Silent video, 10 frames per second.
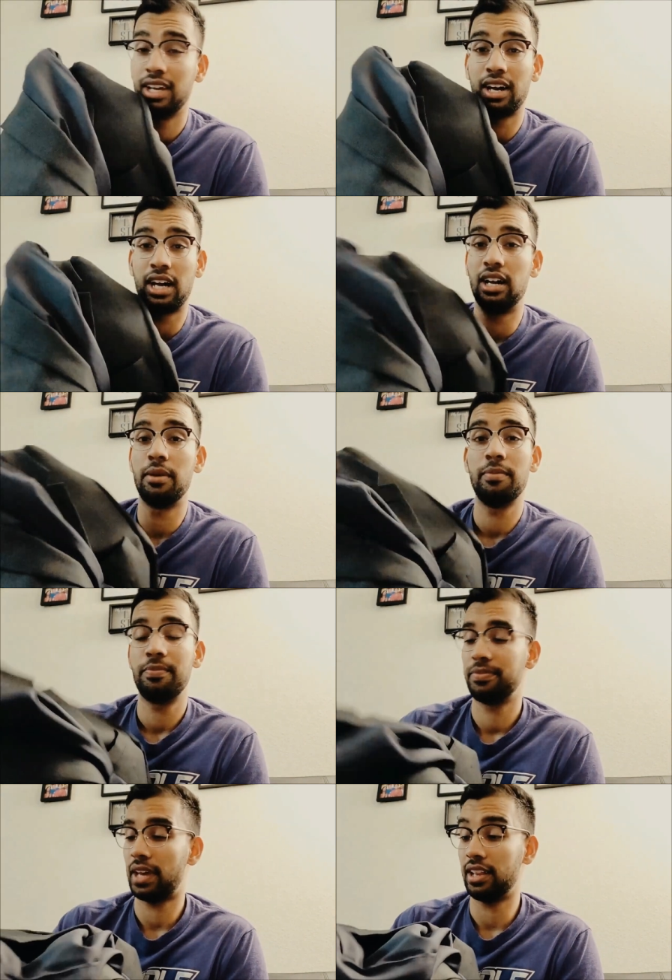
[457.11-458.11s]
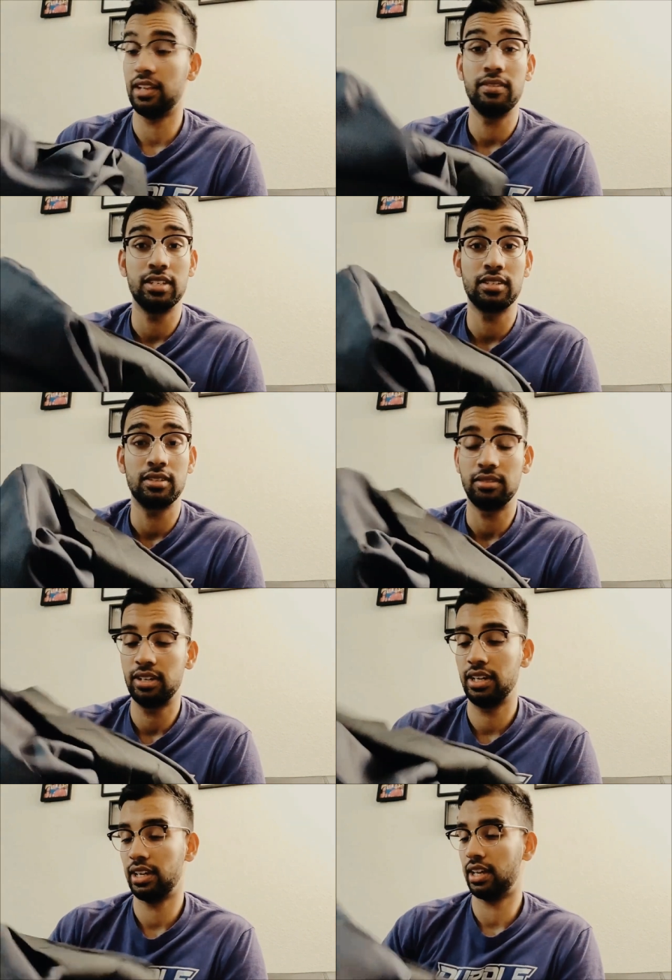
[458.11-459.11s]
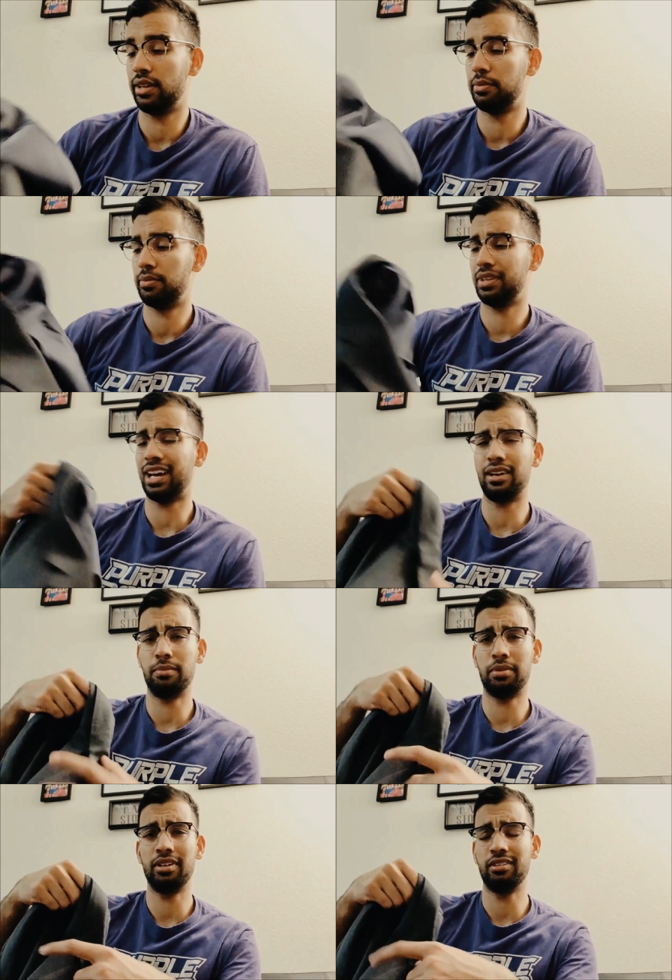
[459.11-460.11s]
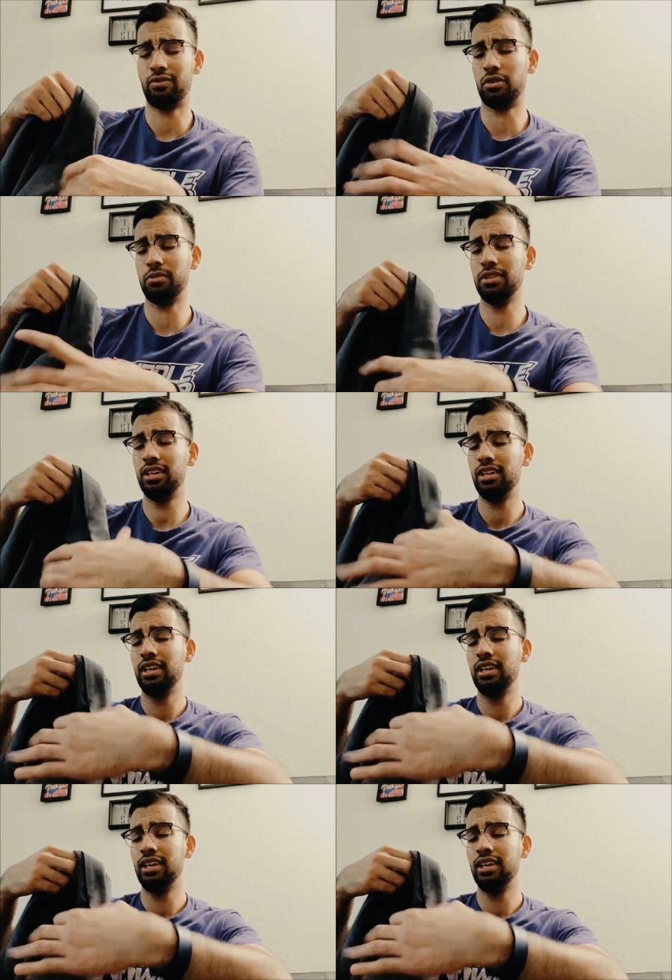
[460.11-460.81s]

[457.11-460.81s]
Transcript: Um, I love this suit and got it pretty affordably.